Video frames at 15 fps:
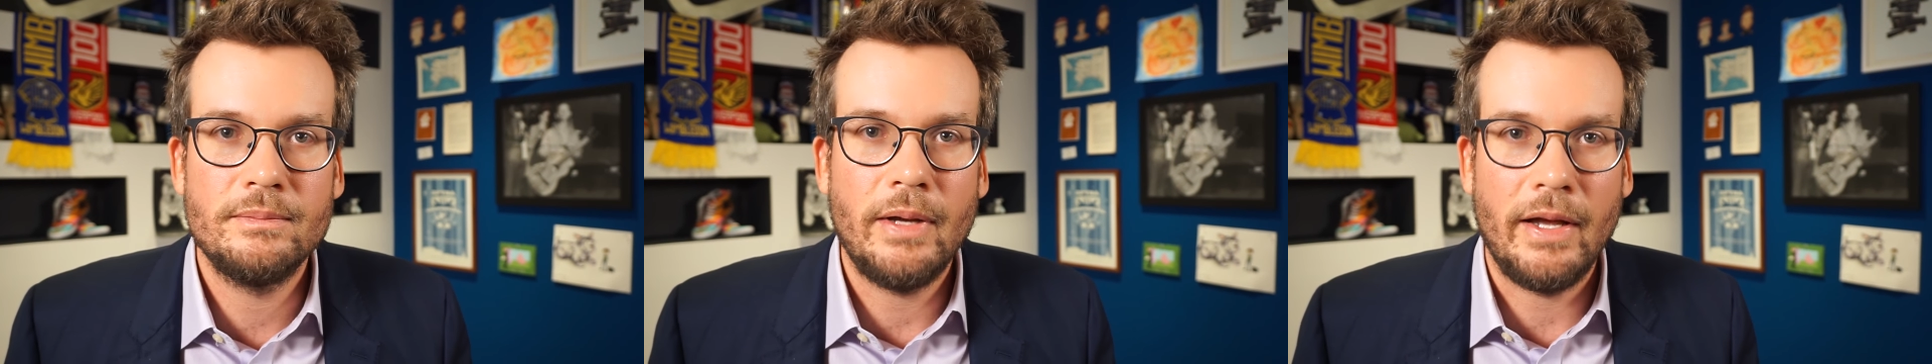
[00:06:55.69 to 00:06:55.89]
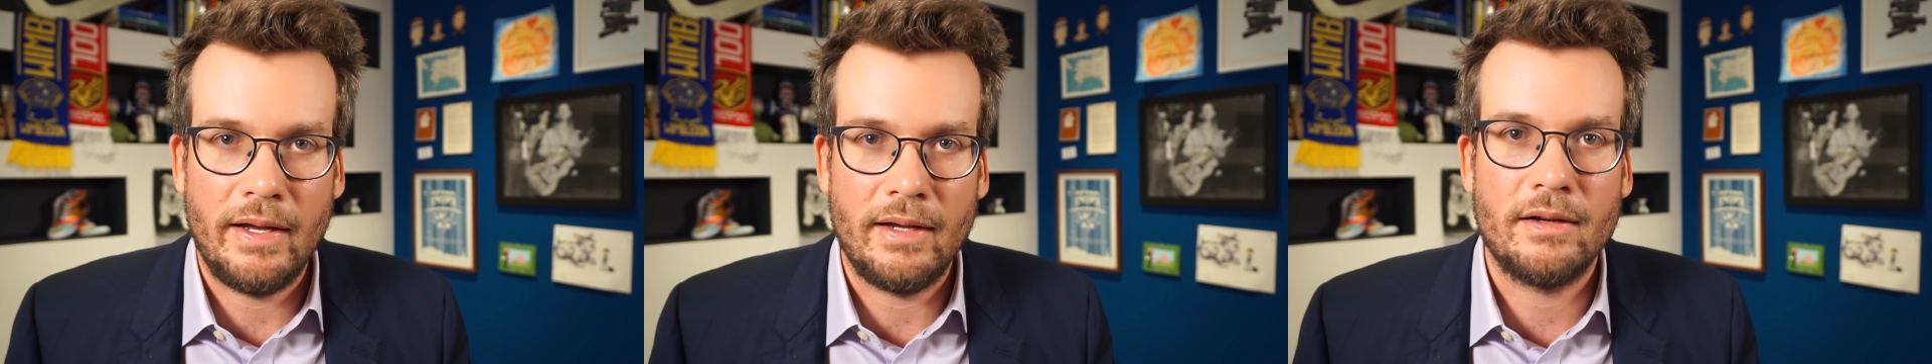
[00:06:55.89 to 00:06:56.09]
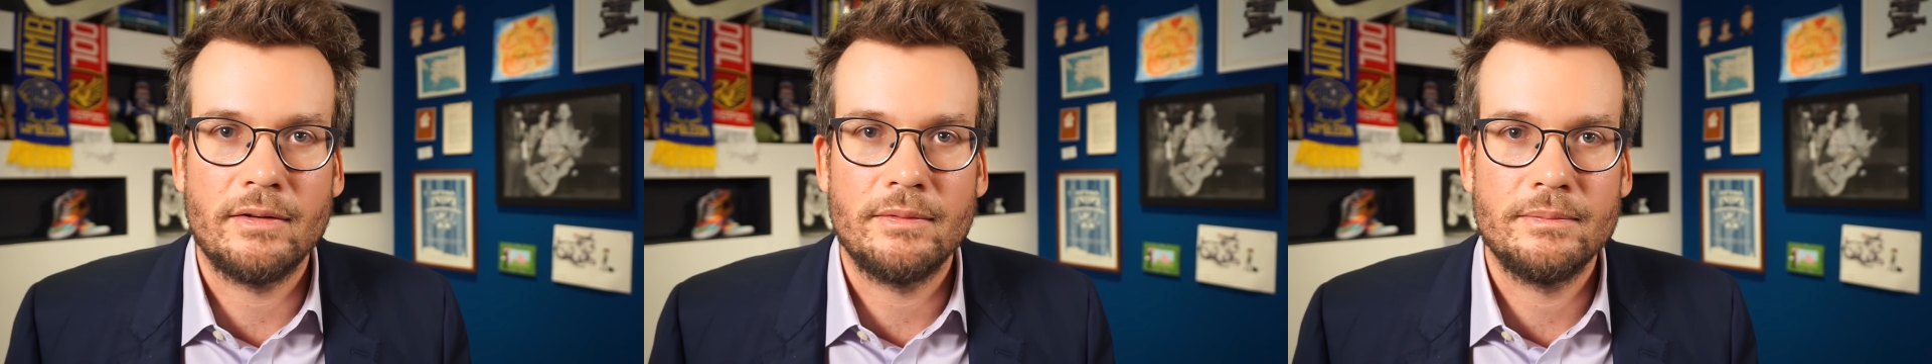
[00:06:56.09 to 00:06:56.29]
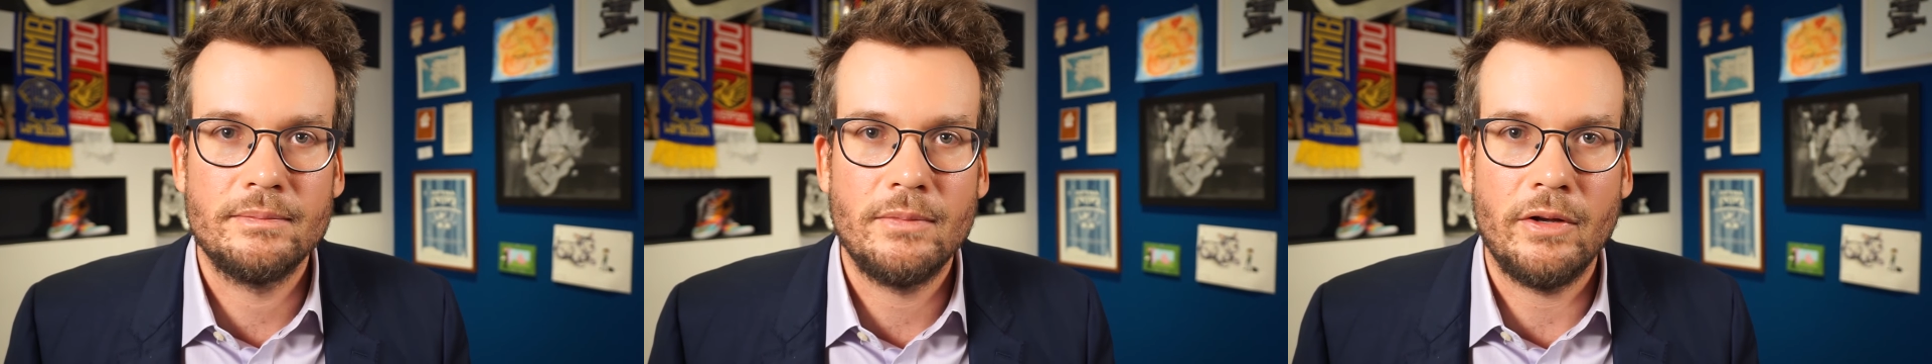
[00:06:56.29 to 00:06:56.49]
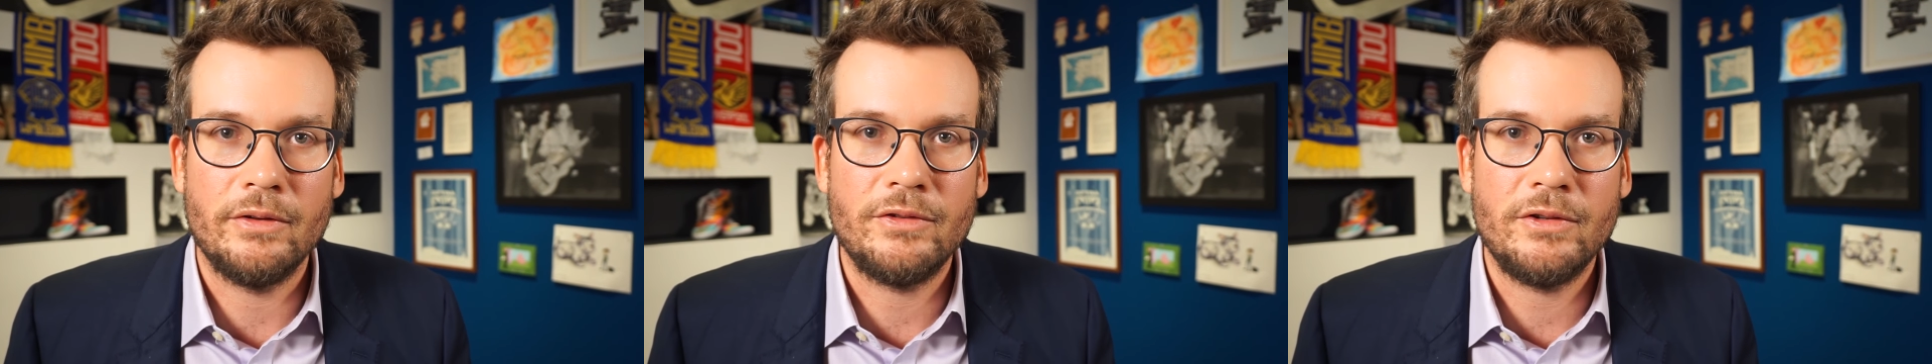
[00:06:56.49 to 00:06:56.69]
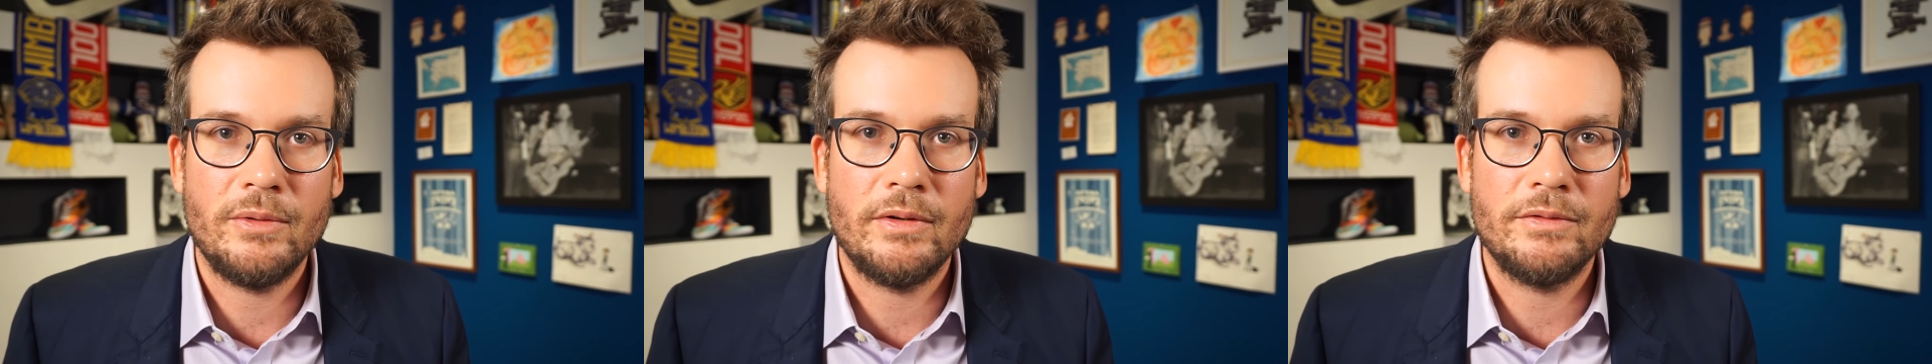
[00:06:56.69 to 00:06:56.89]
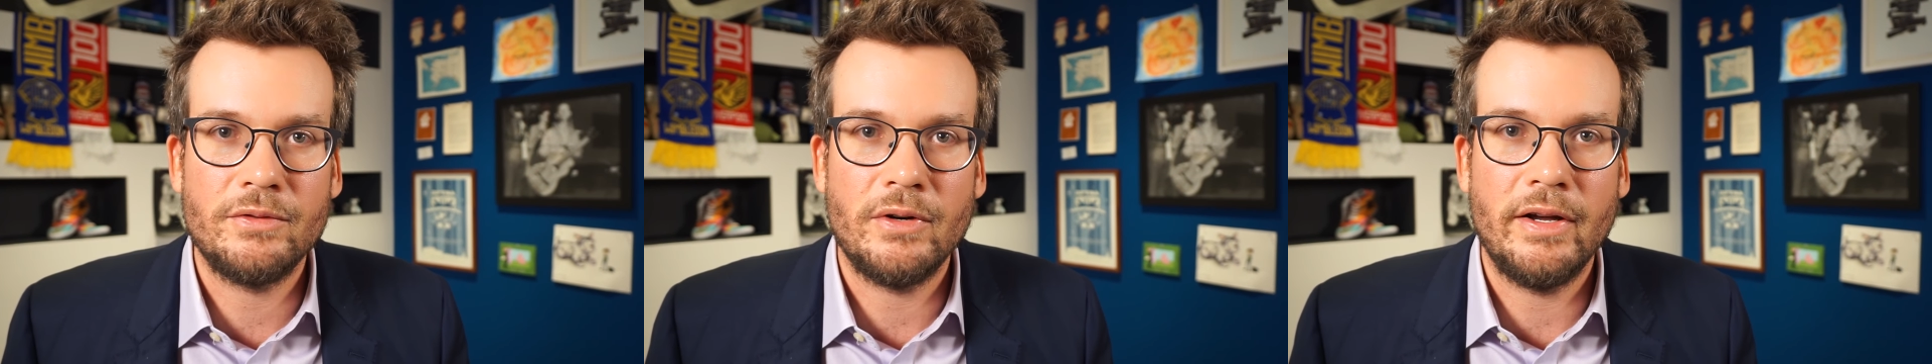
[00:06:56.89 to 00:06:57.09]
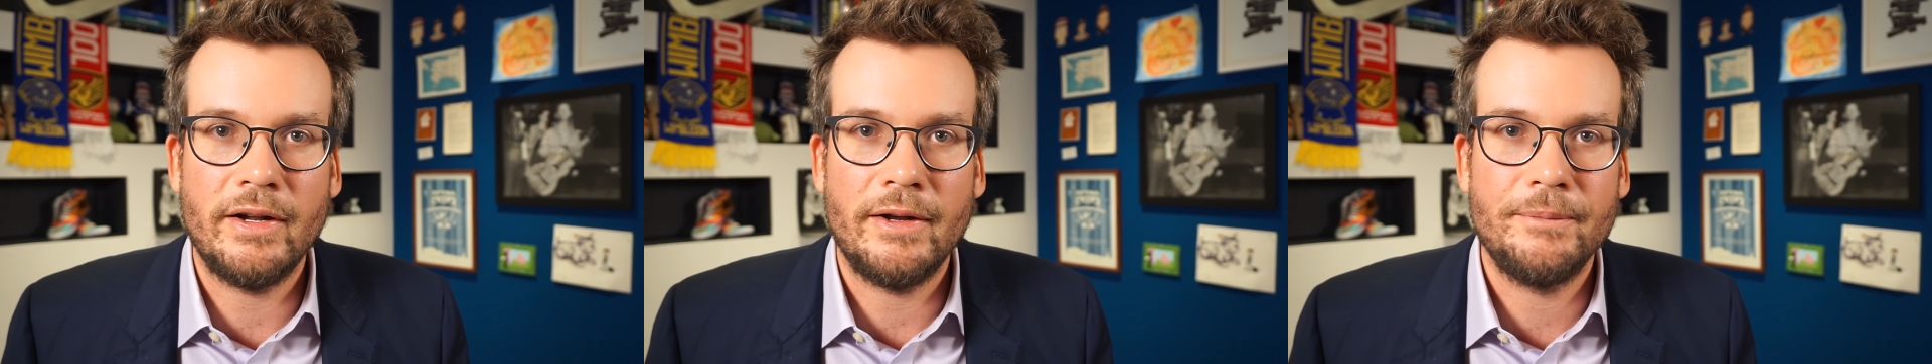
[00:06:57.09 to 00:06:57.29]
Hank, I'll see you on
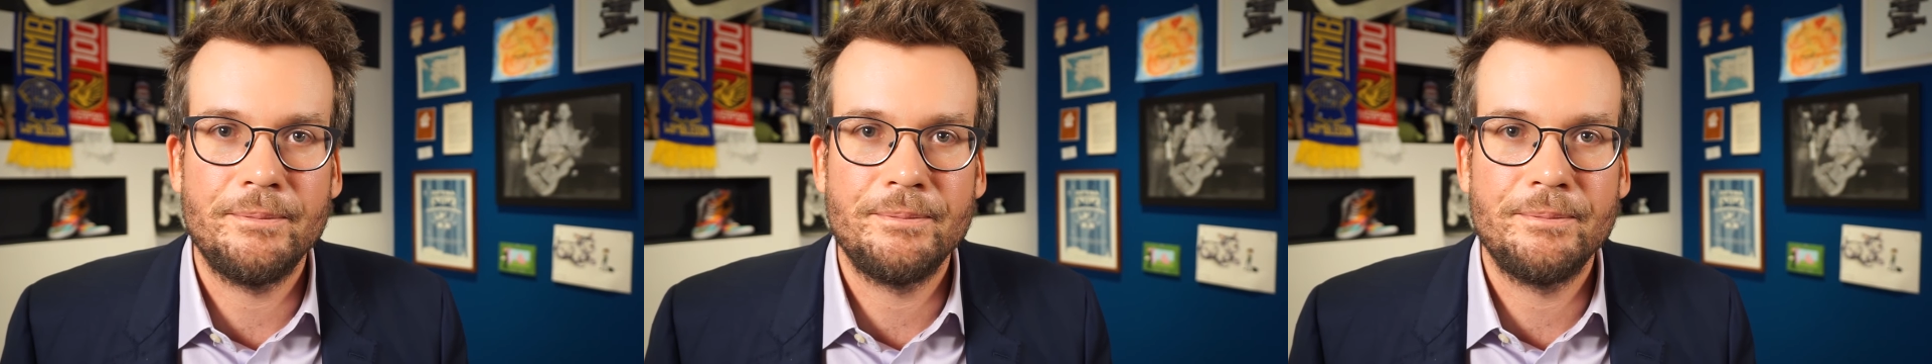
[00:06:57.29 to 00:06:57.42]
Friday.